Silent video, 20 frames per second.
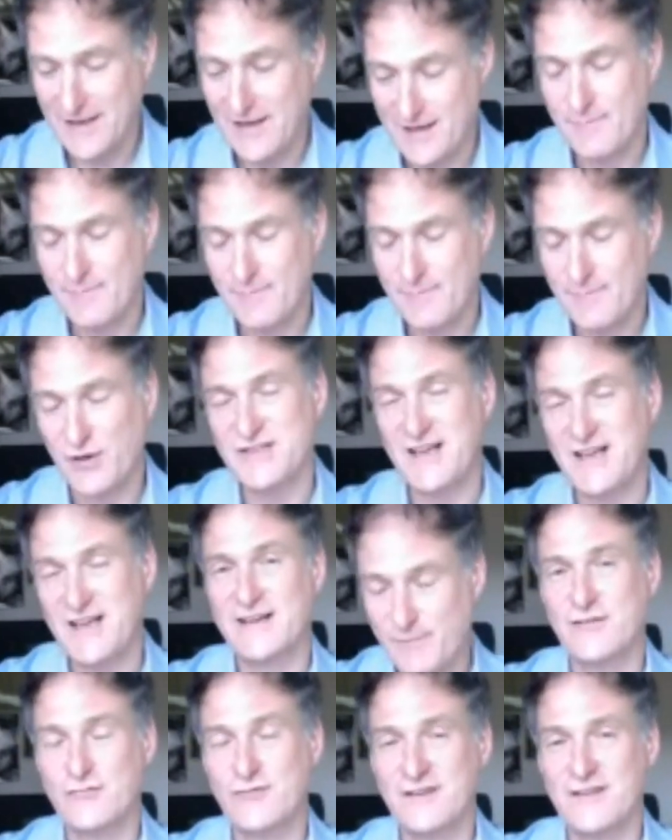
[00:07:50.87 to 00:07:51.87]
because they had
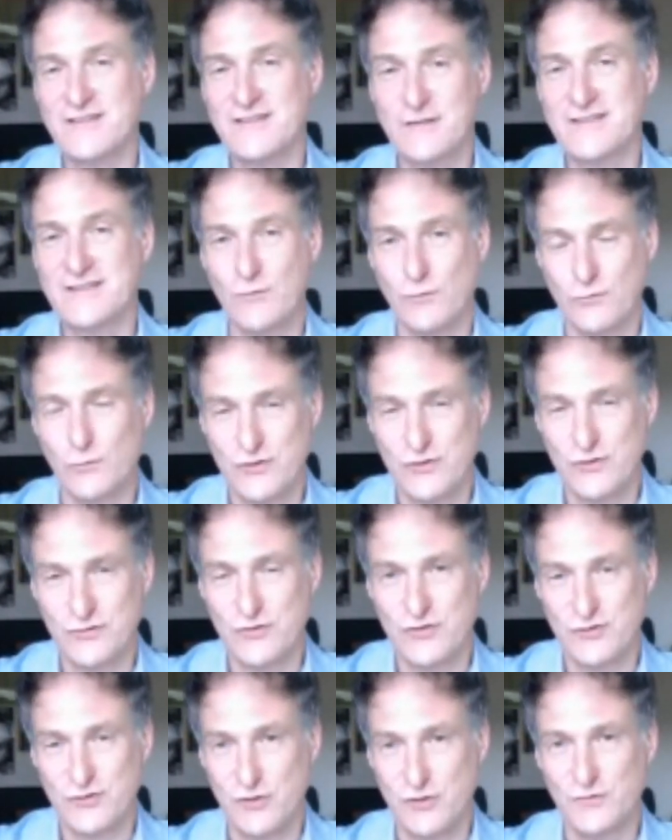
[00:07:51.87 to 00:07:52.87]
a drinks launch on
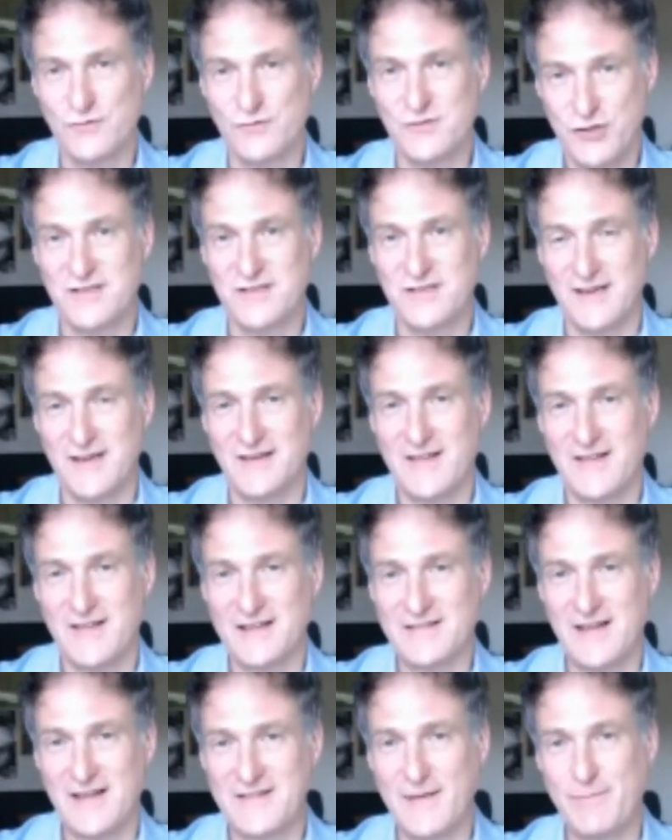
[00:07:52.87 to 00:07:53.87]
Tuesday. They
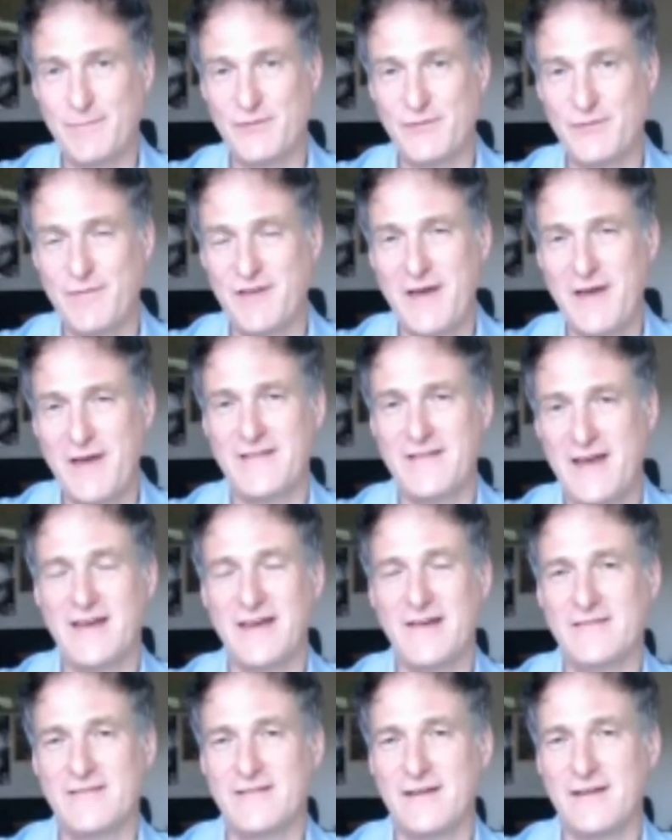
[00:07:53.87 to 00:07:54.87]
had the deputy mayor
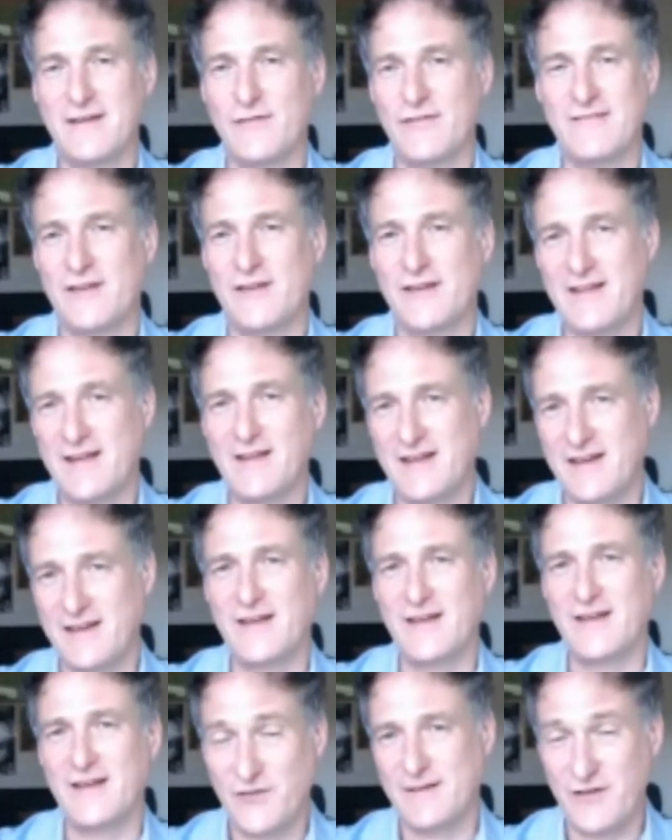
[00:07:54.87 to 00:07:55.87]
there and everything, and it
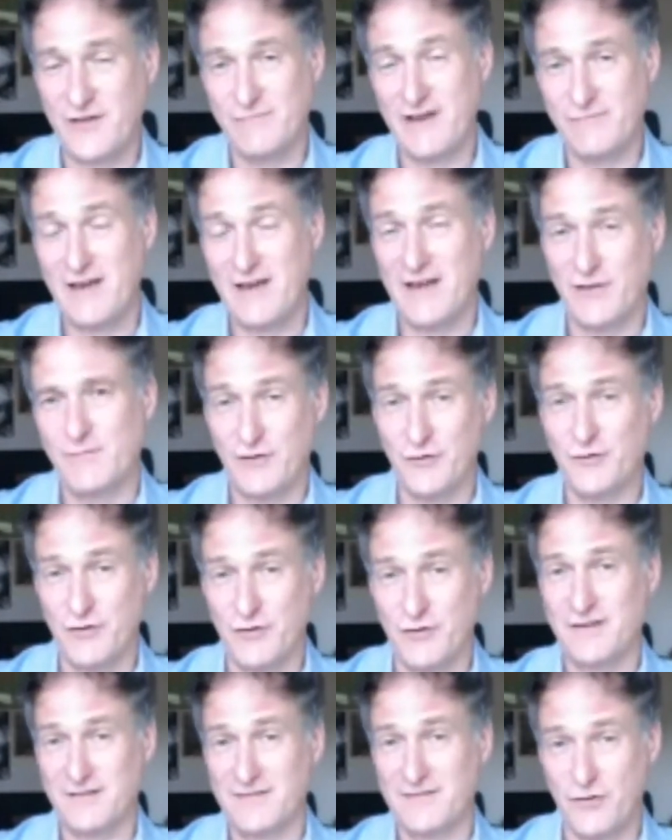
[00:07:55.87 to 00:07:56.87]
was a really
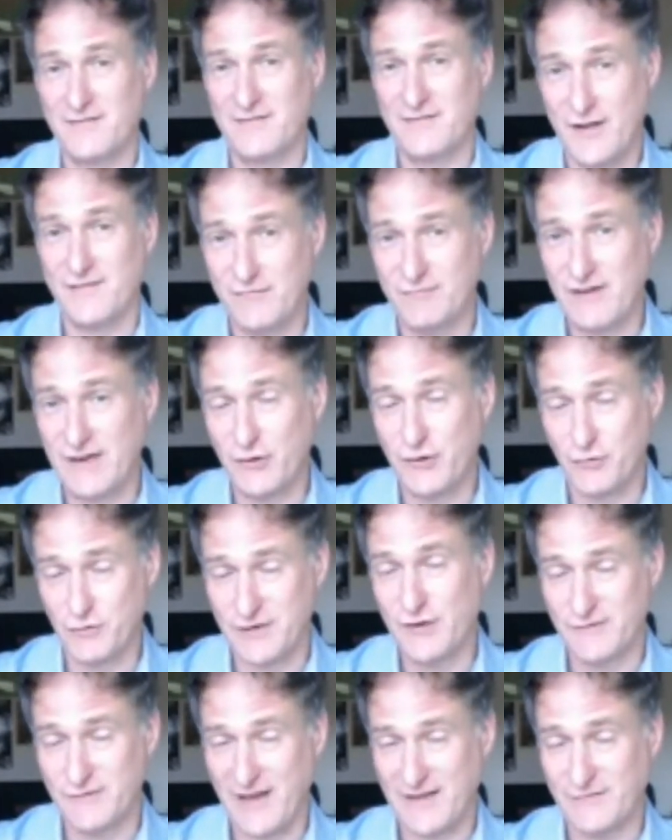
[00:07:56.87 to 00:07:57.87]
good
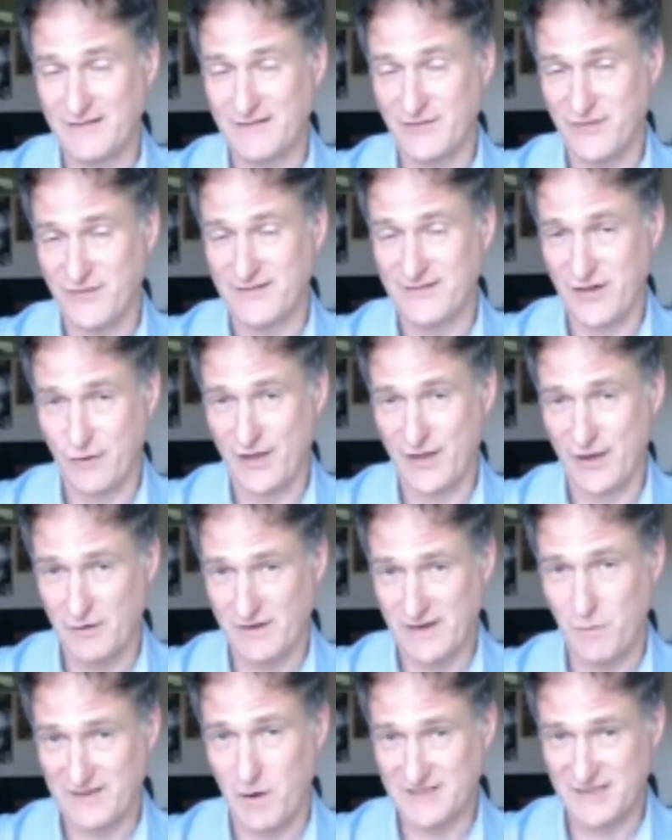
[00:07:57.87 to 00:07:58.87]
event. So well
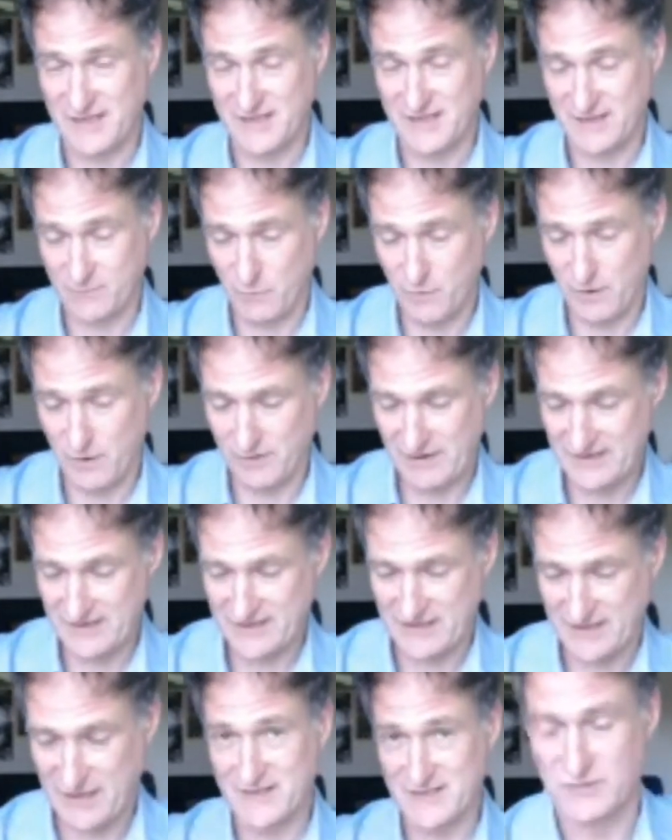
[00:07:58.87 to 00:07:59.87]
done to
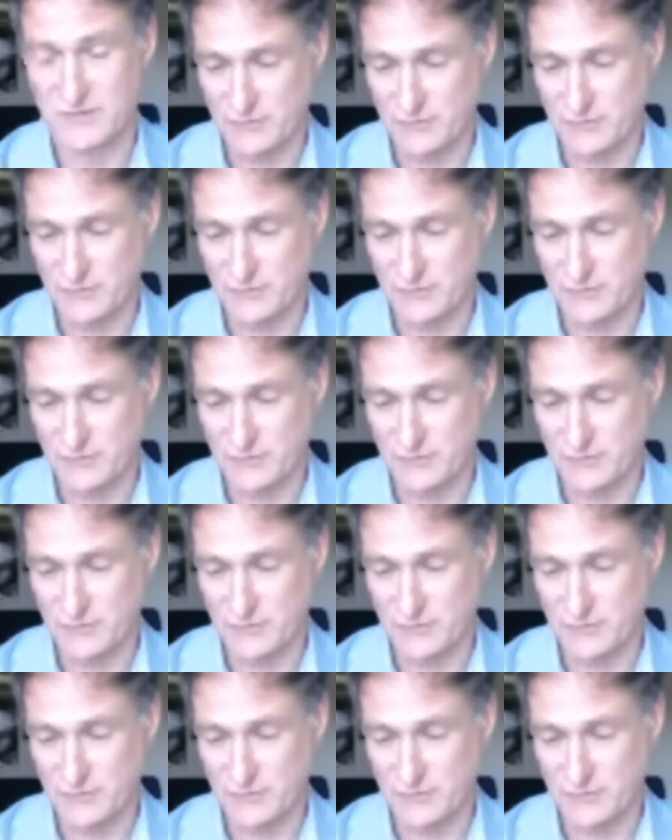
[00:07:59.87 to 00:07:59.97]
those